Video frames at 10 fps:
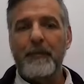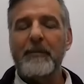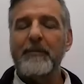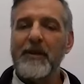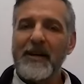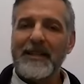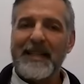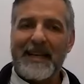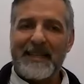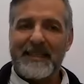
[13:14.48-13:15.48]
But beyond
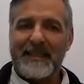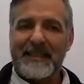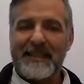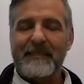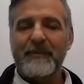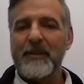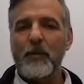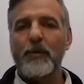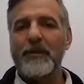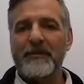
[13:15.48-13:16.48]
that, even in
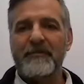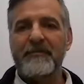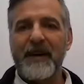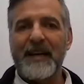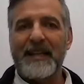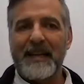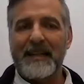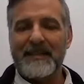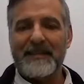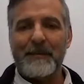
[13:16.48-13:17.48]
the world of
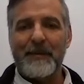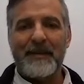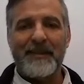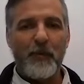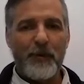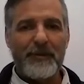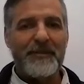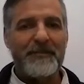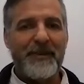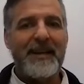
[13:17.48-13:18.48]
finance, I mean, the world
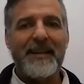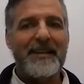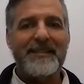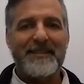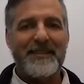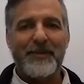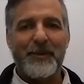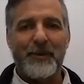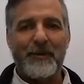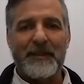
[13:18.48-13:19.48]
of finance is
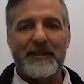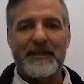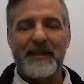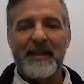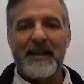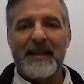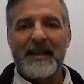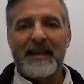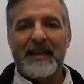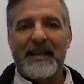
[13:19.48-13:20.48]
enormous.
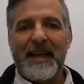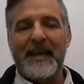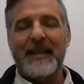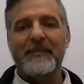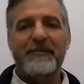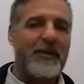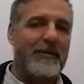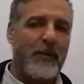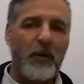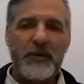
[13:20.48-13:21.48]
And for the
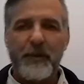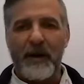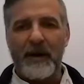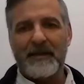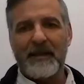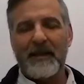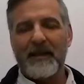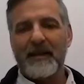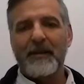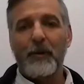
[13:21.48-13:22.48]
most part,
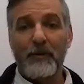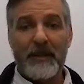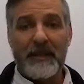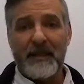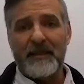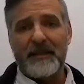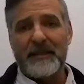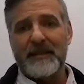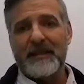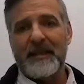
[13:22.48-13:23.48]
over the
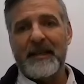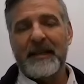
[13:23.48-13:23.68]
years,